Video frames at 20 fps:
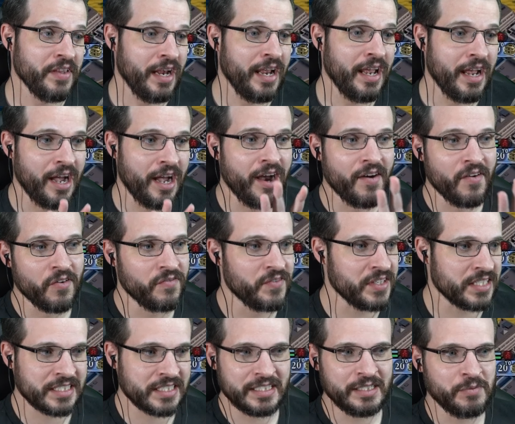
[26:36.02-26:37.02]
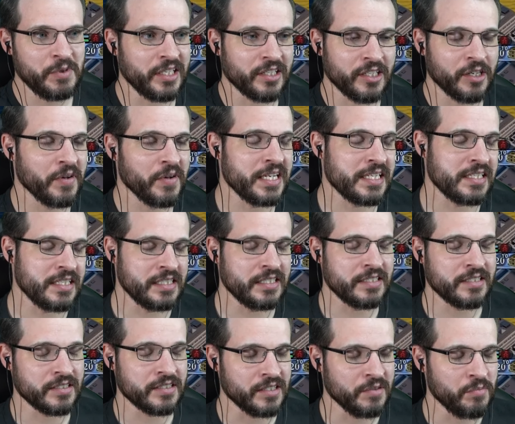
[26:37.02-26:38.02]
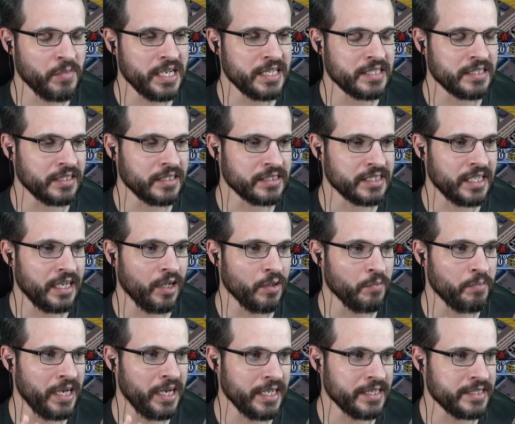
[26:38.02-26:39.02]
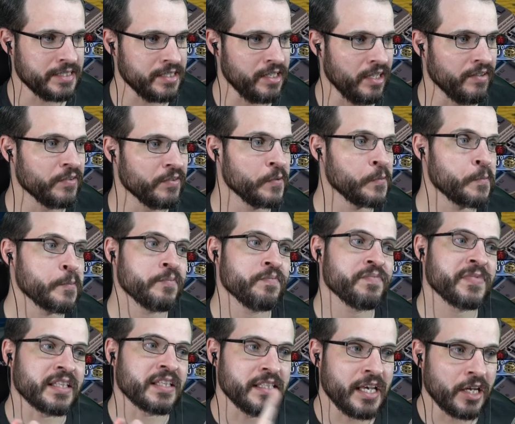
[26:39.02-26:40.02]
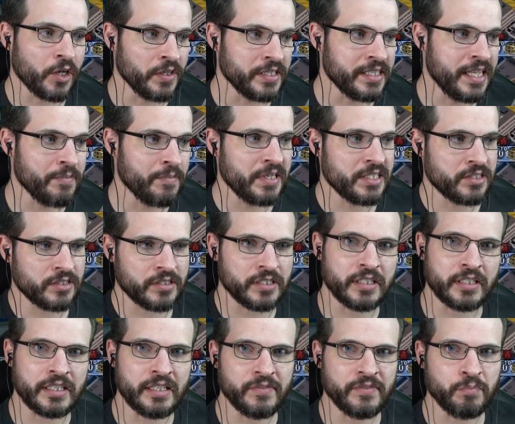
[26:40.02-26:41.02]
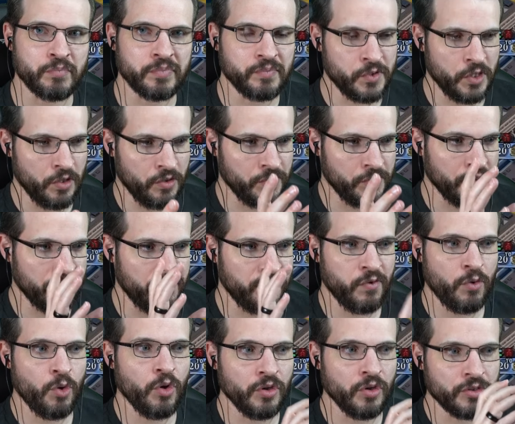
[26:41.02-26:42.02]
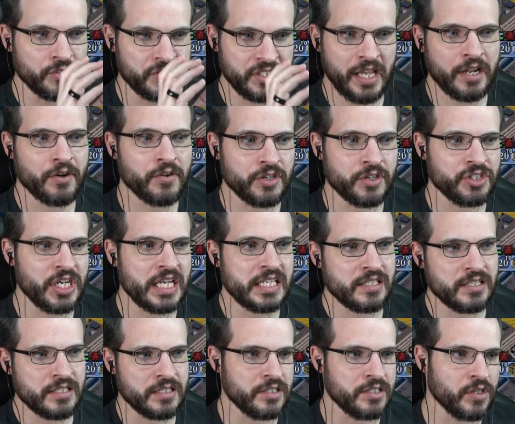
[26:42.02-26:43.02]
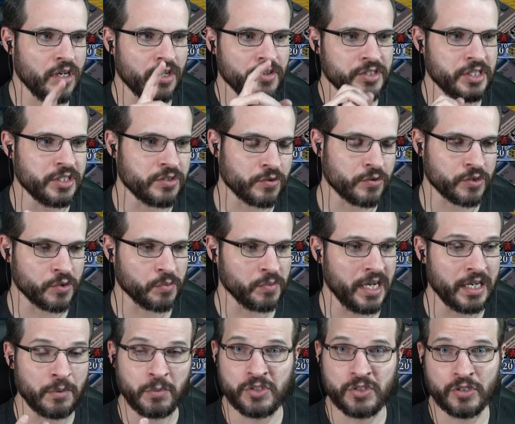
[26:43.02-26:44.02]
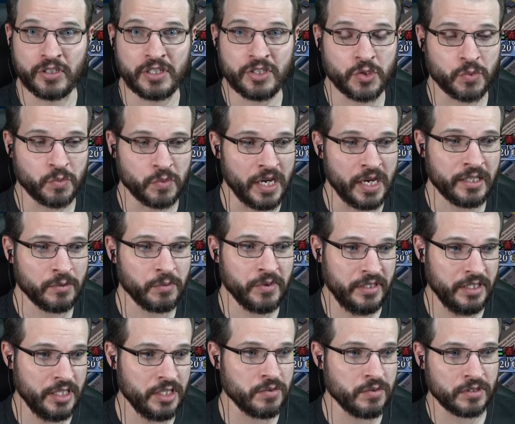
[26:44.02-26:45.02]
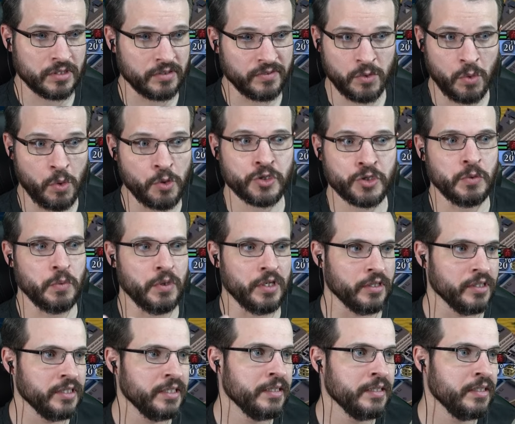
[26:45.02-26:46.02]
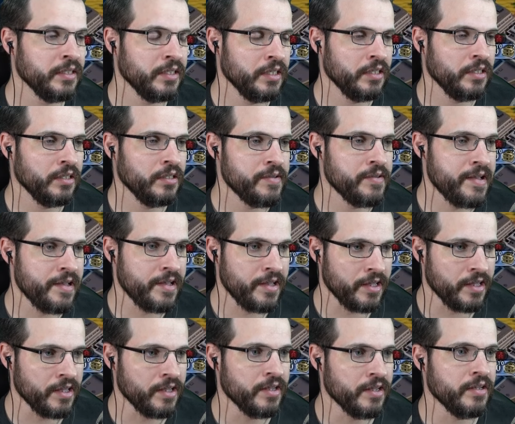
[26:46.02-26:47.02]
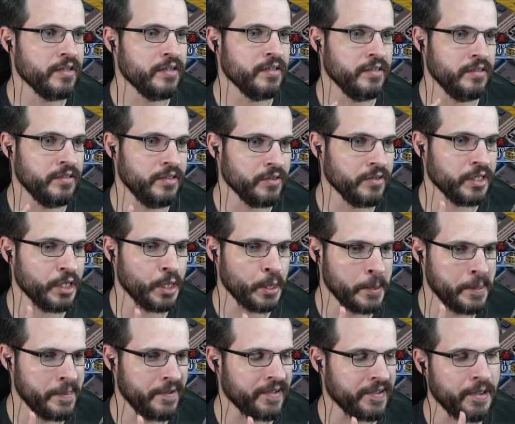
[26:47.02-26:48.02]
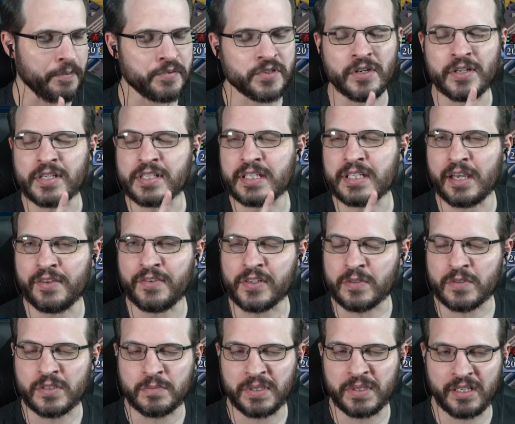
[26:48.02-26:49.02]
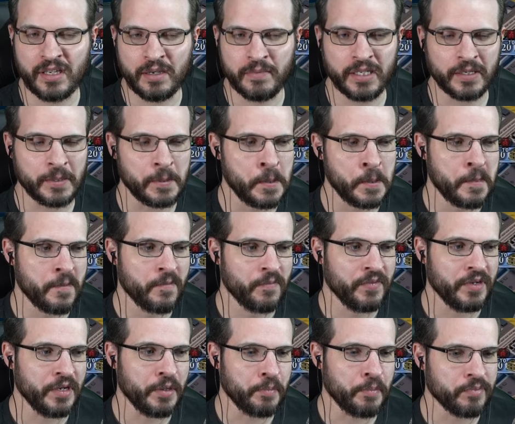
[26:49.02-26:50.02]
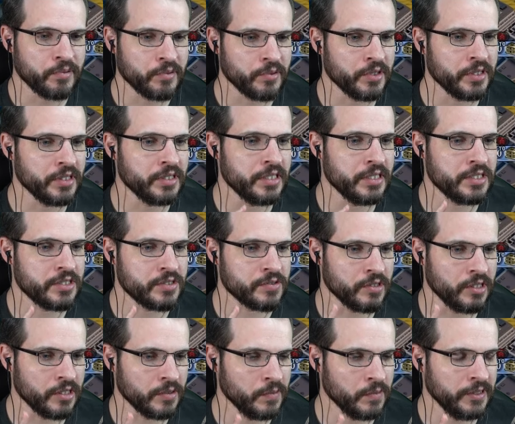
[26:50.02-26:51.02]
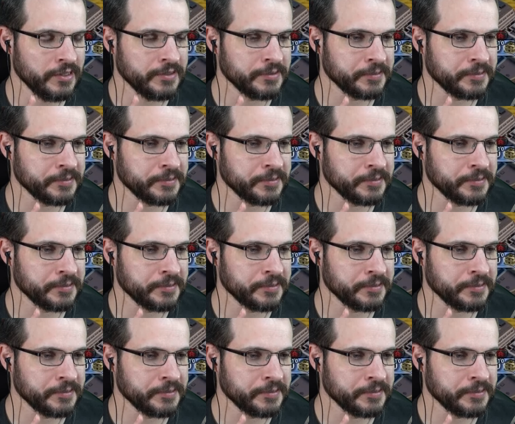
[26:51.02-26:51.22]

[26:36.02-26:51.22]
Obviously, we can already see this is an amazing tile by itself. Not only that, but it's going to give, the full standard adjacency to all the districts around it, which you're going to surround it with districts. Of course you are. Huh. Okay. I'm starting to see how this one's becoming a pretty strong one.